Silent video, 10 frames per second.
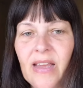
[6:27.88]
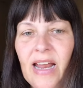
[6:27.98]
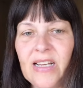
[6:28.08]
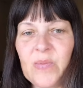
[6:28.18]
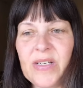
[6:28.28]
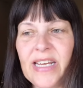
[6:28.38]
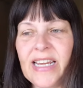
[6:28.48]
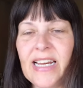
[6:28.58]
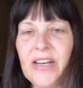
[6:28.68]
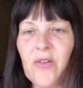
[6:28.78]
And it's
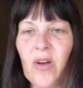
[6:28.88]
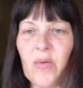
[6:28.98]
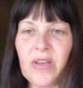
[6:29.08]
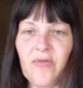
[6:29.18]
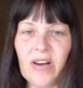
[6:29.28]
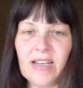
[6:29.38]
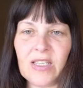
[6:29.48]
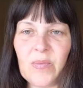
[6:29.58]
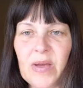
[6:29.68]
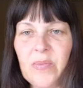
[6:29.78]
particularly annoying when you realise
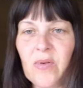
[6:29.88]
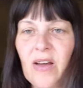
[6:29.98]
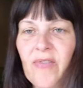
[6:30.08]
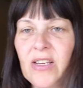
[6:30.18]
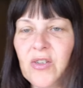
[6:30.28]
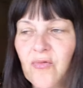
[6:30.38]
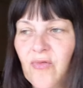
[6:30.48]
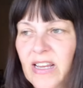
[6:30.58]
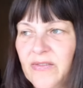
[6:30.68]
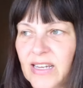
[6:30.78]
that people like Rachel
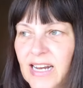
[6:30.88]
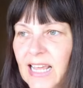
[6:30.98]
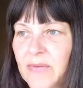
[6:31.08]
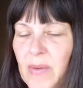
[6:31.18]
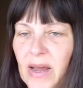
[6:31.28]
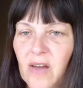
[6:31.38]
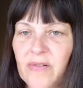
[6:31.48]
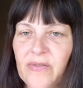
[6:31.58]
Reeves are claiming back over